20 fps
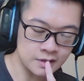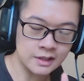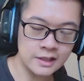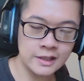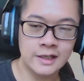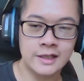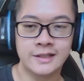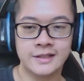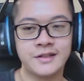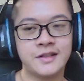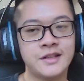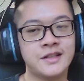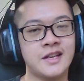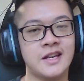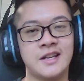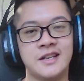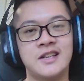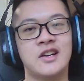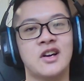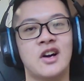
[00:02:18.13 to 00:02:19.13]
Because
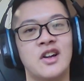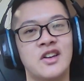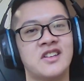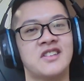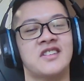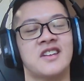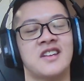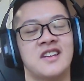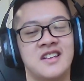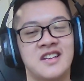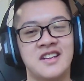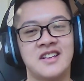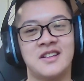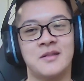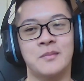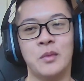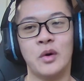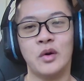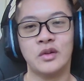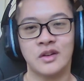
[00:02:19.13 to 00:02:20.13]
the context is
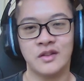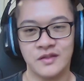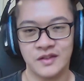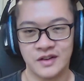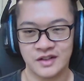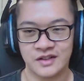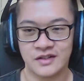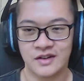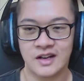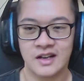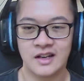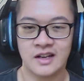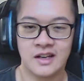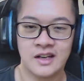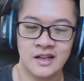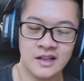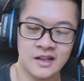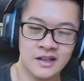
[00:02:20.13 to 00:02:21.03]
a multiverse, right?